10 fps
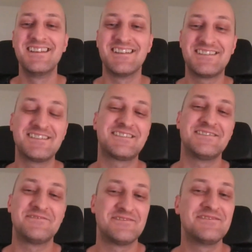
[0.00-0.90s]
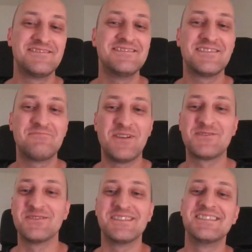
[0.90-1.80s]
yeah, that's a
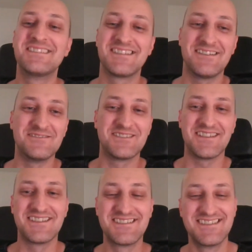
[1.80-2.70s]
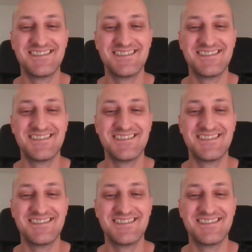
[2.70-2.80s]
specialty, I would say.